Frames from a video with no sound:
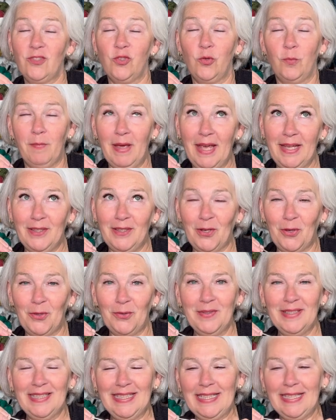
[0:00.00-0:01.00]
you may know,
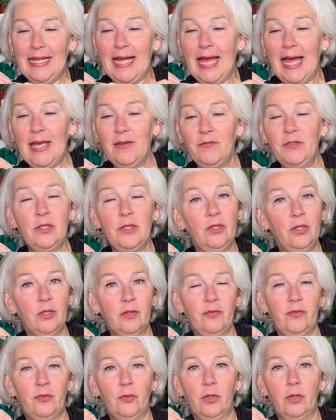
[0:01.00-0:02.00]
if you look
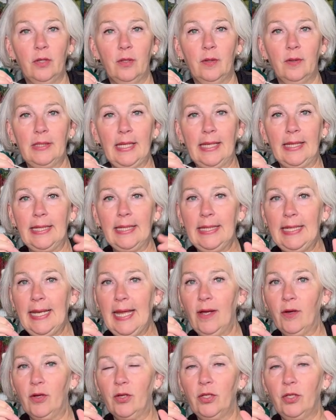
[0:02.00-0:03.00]
for like an
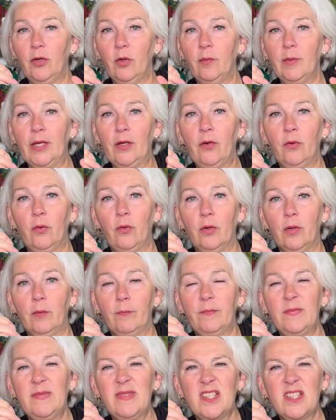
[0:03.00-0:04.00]
ergonomic or
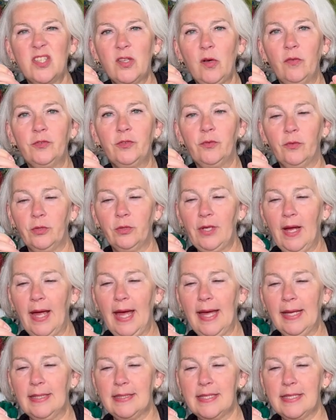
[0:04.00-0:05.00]
softer on your
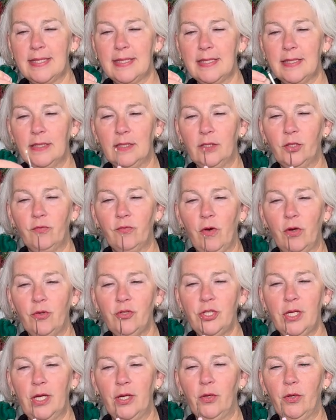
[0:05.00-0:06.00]
hands
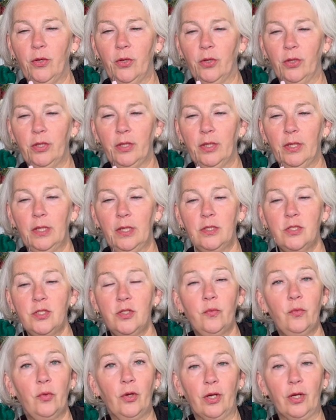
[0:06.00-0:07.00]
crochet hook to
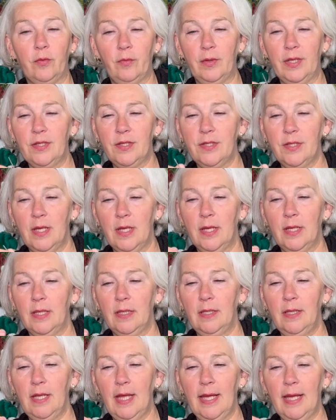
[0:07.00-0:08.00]
work with,
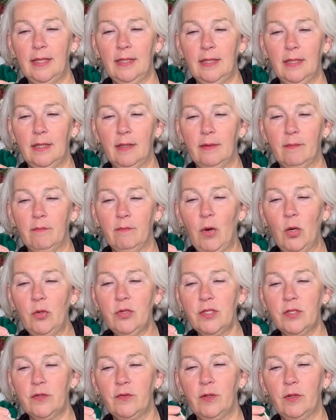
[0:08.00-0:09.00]
then
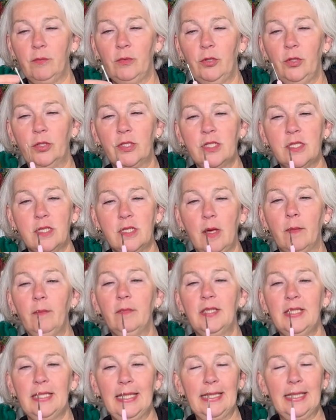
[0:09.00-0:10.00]
most of them look
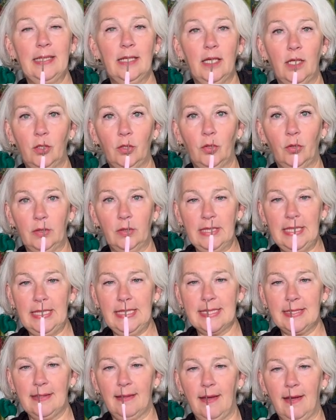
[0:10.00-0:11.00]
something along
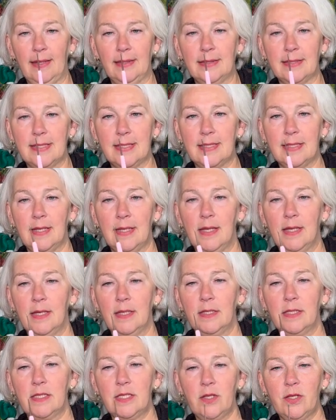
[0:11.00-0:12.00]
these lines.
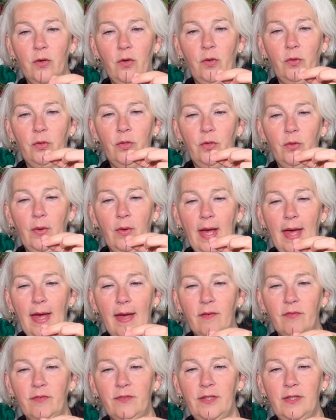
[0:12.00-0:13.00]
So you
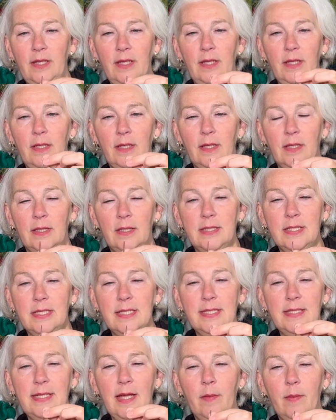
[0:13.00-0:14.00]
have the
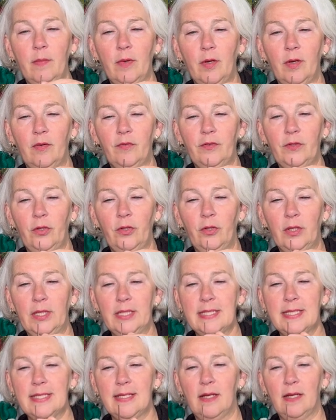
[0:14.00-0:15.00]
stem of the hook
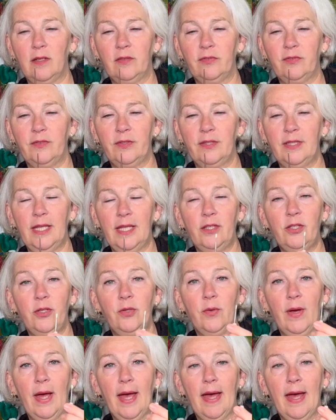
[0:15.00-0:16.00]
itself, then
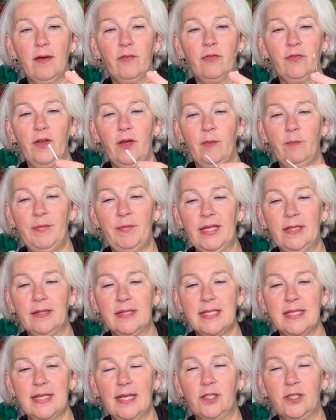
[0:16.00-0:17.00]
you have a bigger
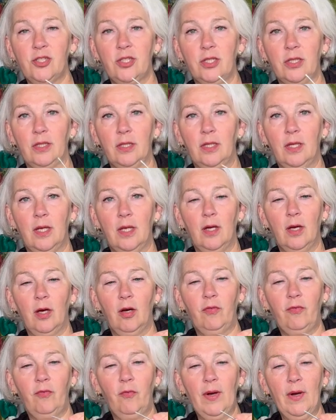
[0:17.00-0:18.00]
section
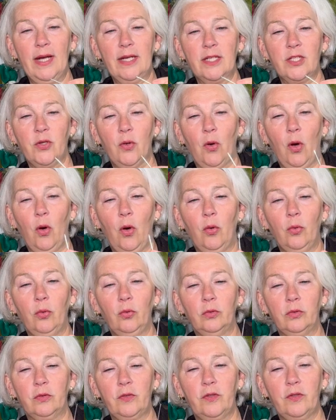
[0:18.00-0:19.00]
of where to
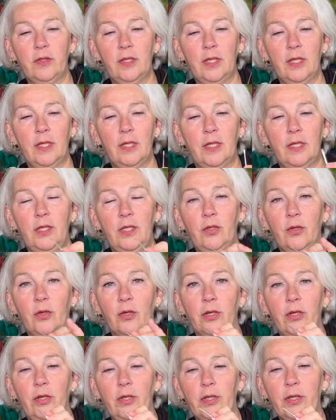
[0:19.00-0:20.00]
hold your
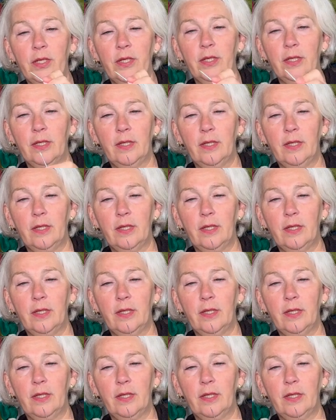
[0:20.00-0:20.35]
hook,